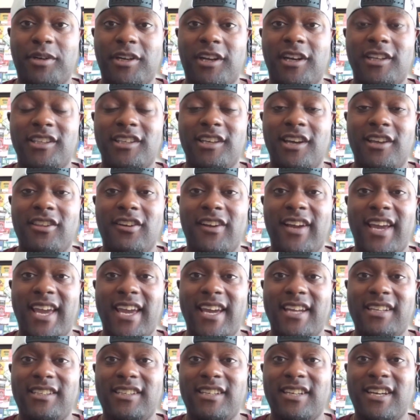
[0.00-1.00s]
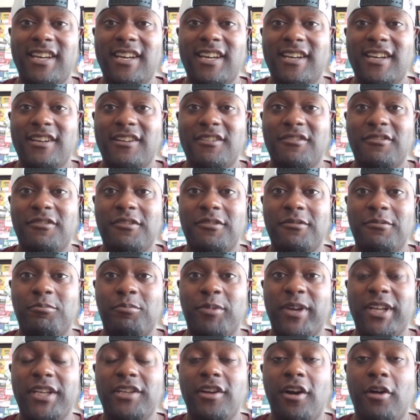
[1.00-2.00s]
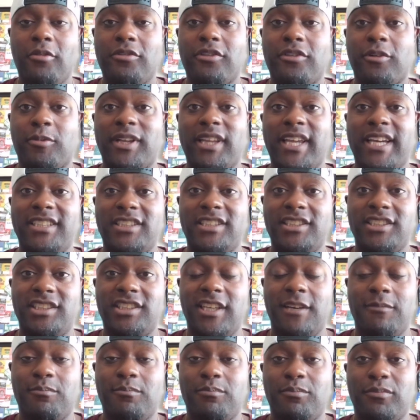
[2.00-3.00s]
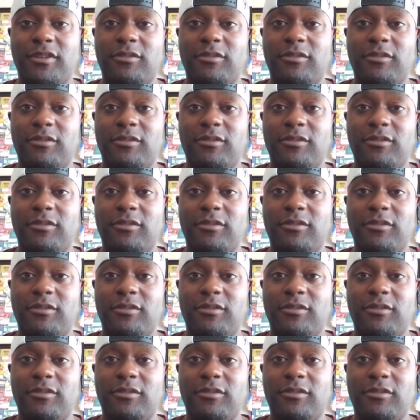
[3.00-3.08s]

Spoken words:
But on the other hand, we know the relationship